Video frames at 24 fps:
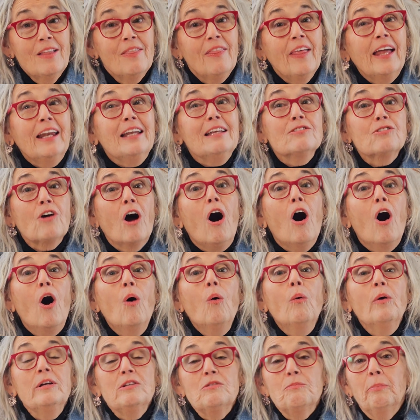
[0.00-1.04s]
That has
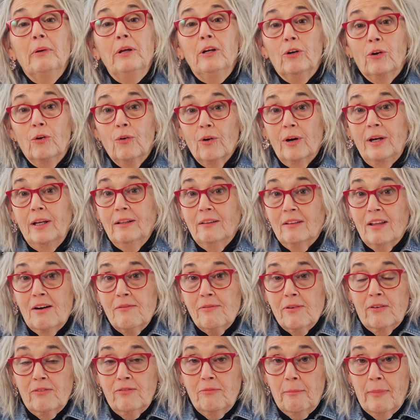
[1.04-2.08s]
always been a great
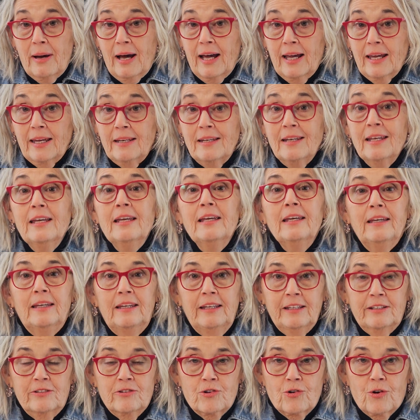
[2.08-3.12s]
love of mine
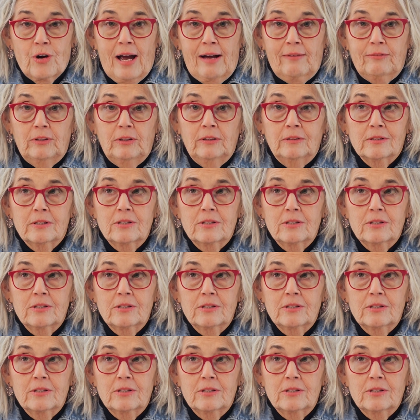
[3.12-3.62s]
in travel.